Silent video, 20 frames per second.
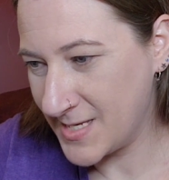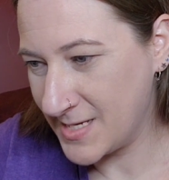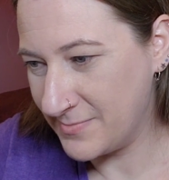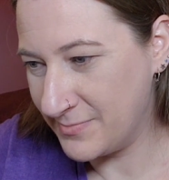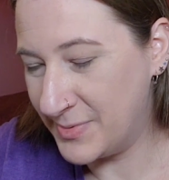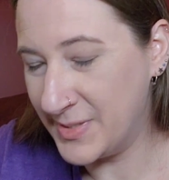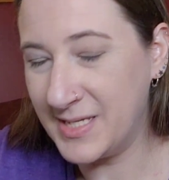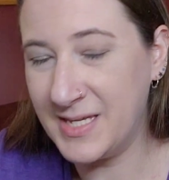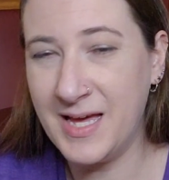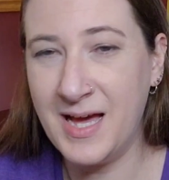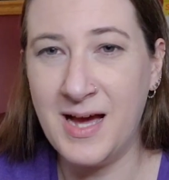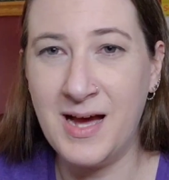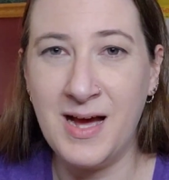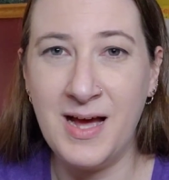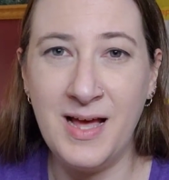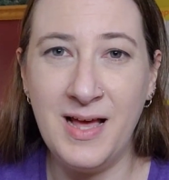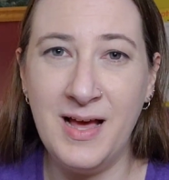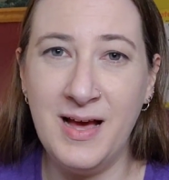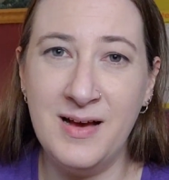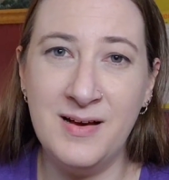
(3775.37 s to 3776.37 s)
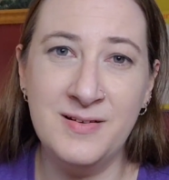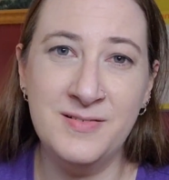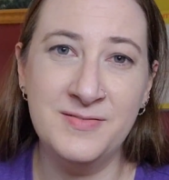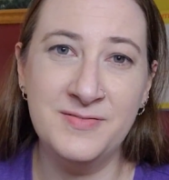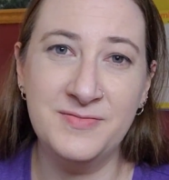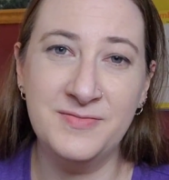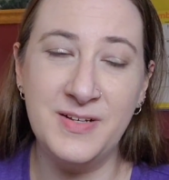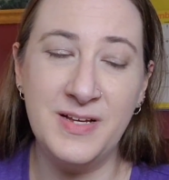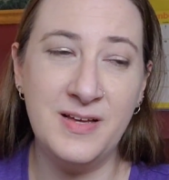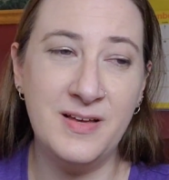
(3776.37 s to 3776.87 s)
But yeah, I
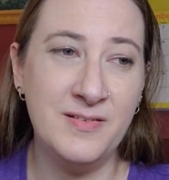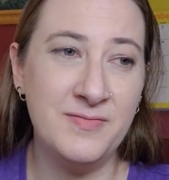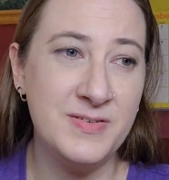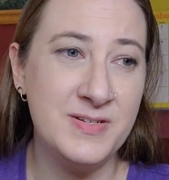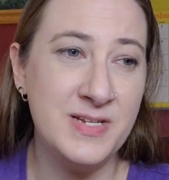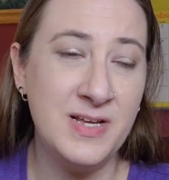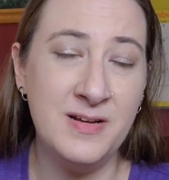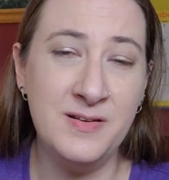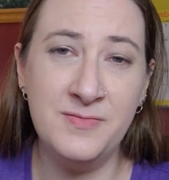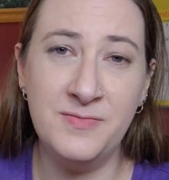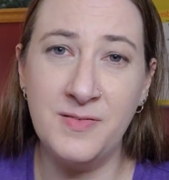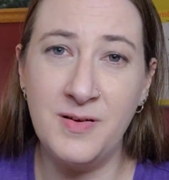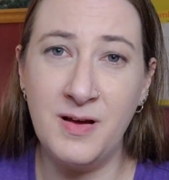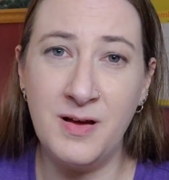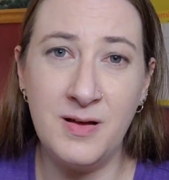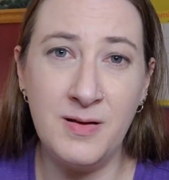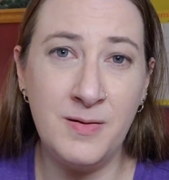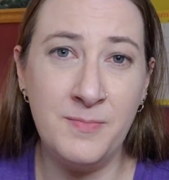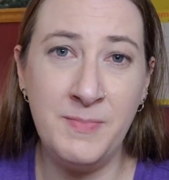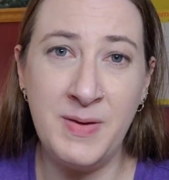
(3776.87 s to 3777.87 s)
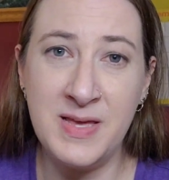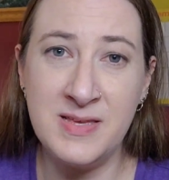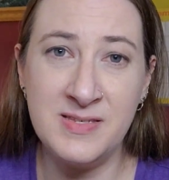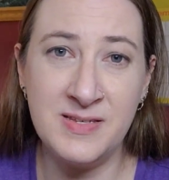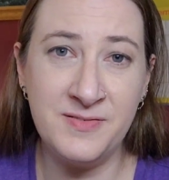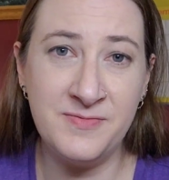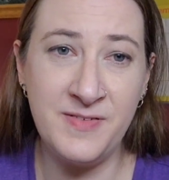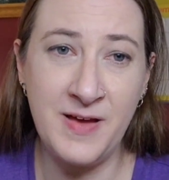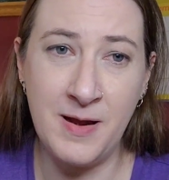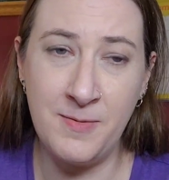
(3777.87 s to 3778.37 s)
have a ton of amazing
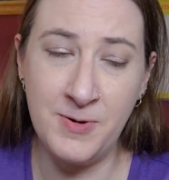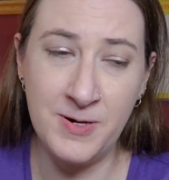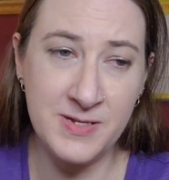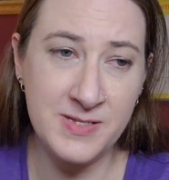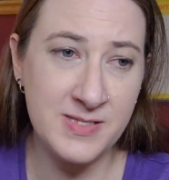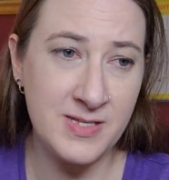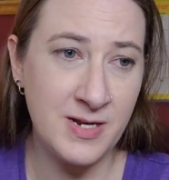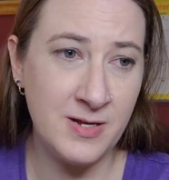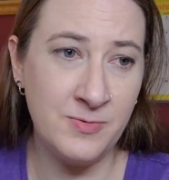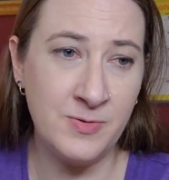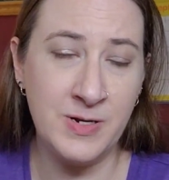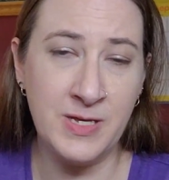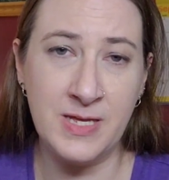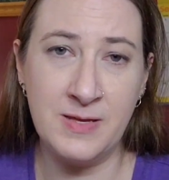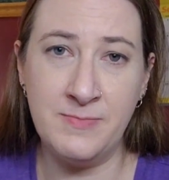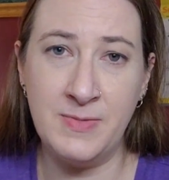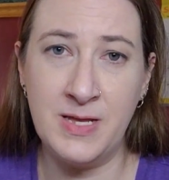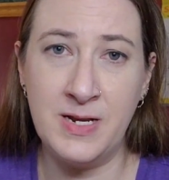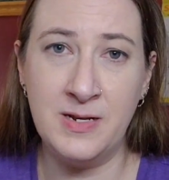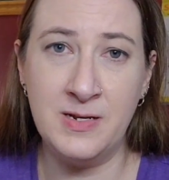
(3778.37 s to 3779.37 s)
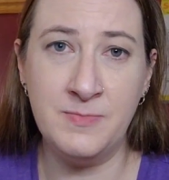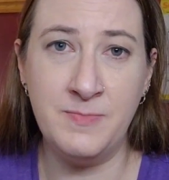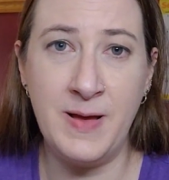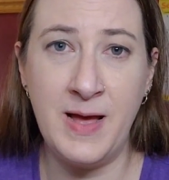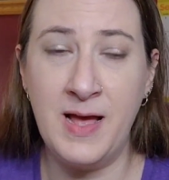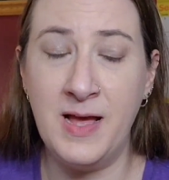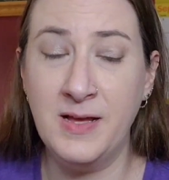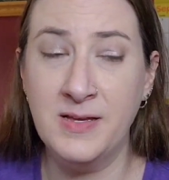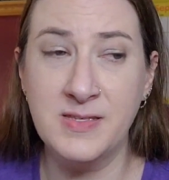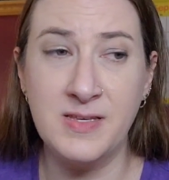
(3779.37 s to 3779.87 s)
fabrics that I want to get made into
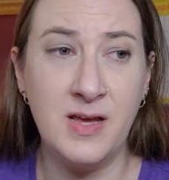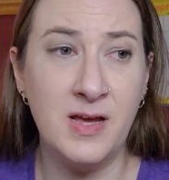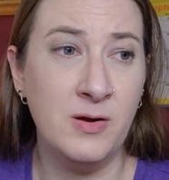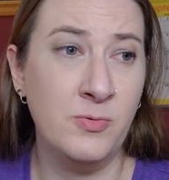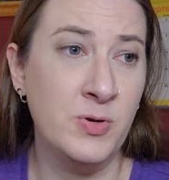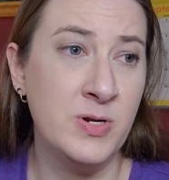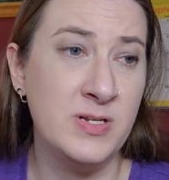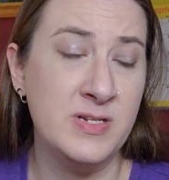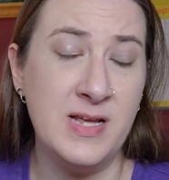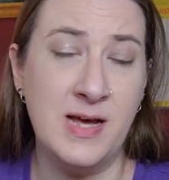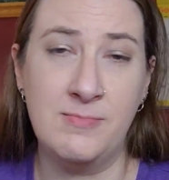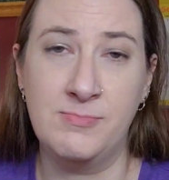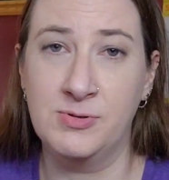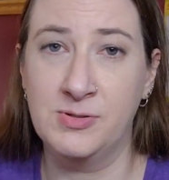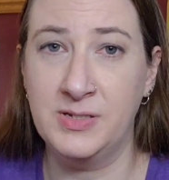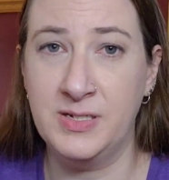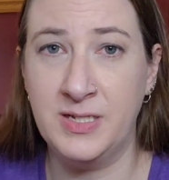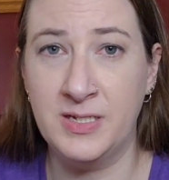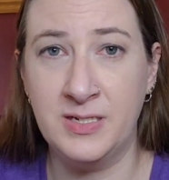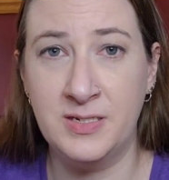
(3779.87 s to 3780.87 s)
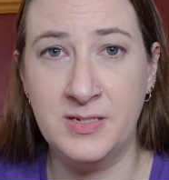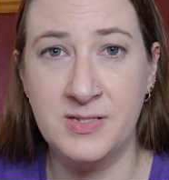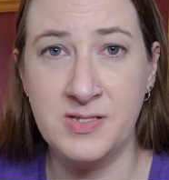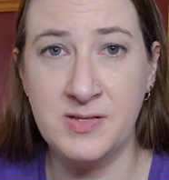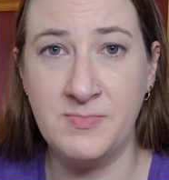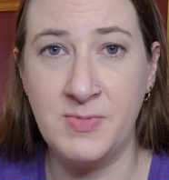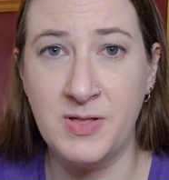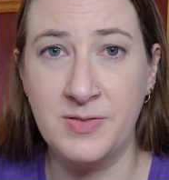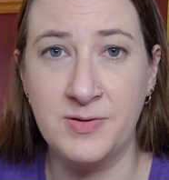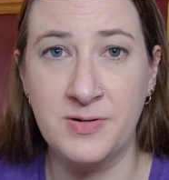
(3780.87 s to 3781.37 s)
bags. I want to dabble in
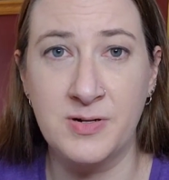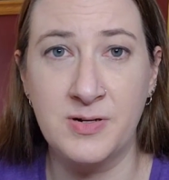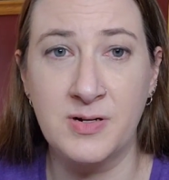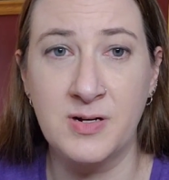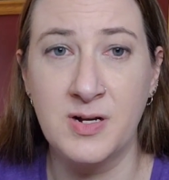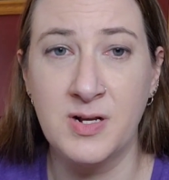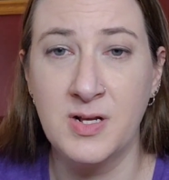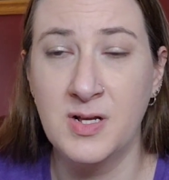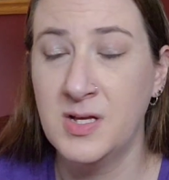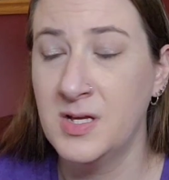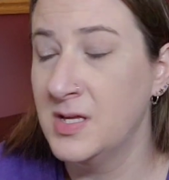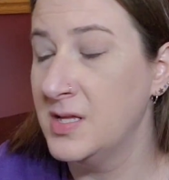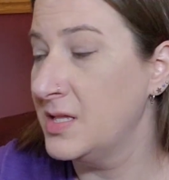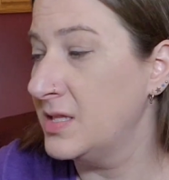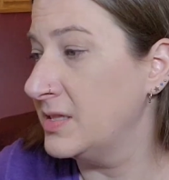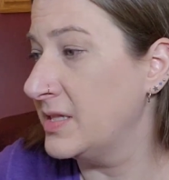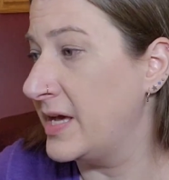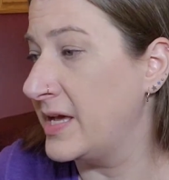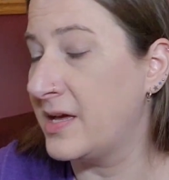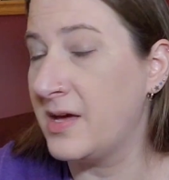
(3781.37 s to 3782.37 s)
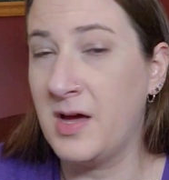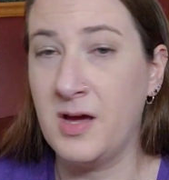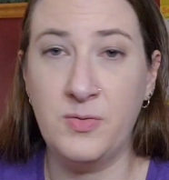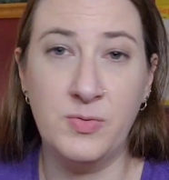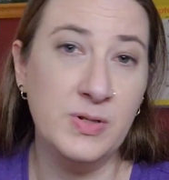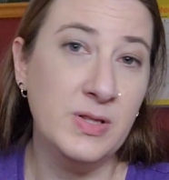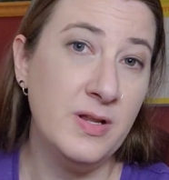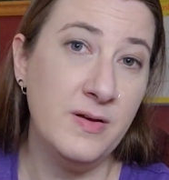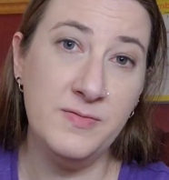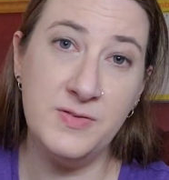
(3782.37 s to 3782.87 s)
some other, like, I
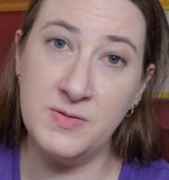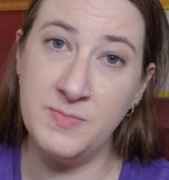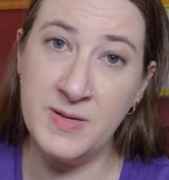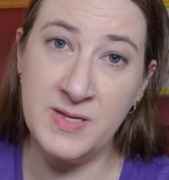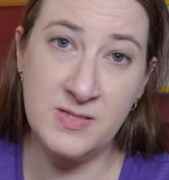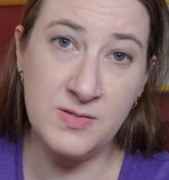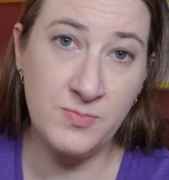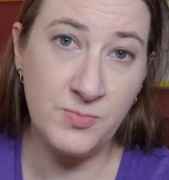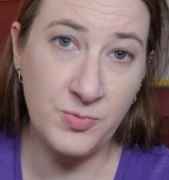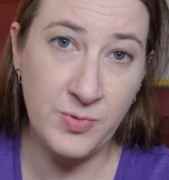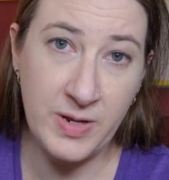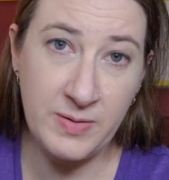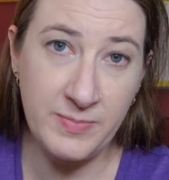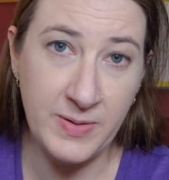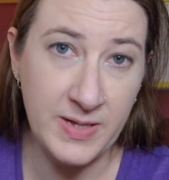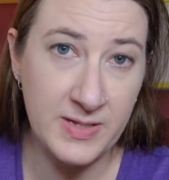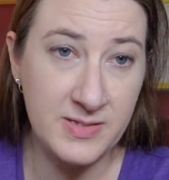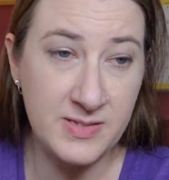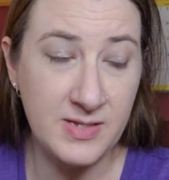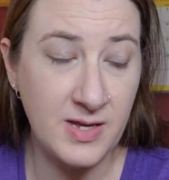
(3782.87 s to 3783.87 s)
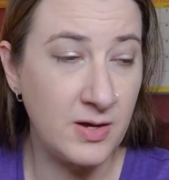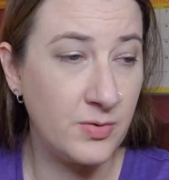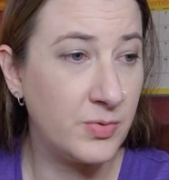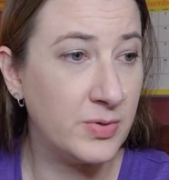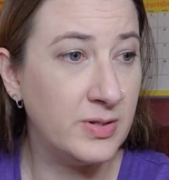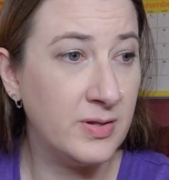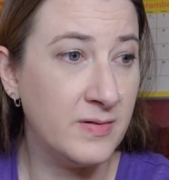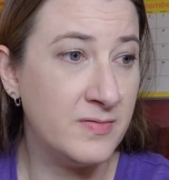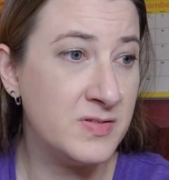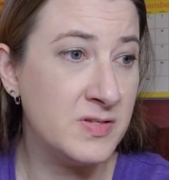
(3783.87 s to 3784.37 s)
would love to make some thread beds. I would
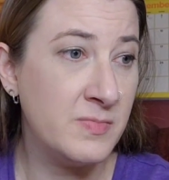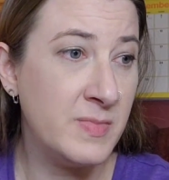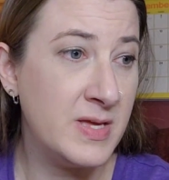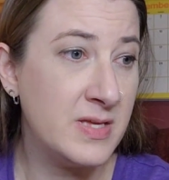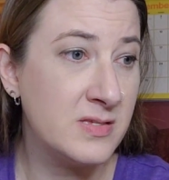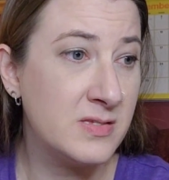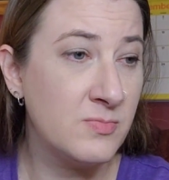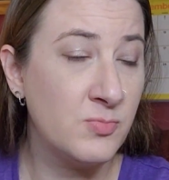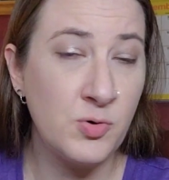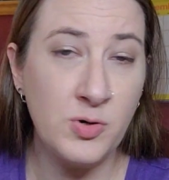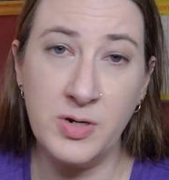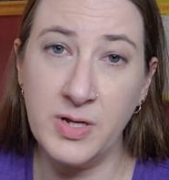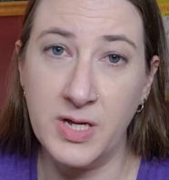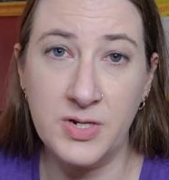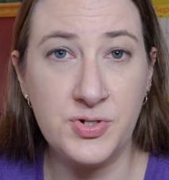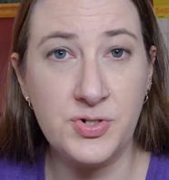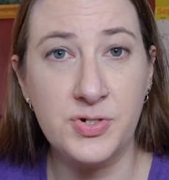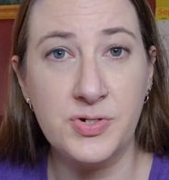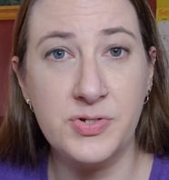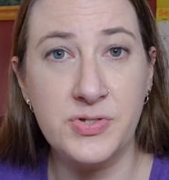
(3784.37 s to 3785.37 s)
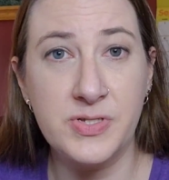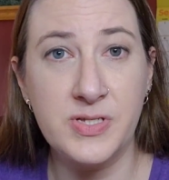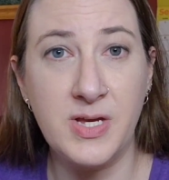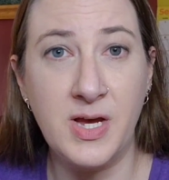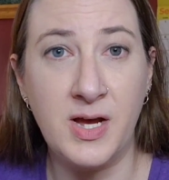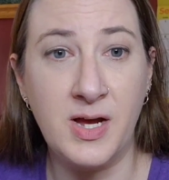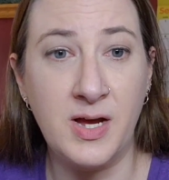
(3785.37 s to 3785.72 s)
love to make some orc catchers.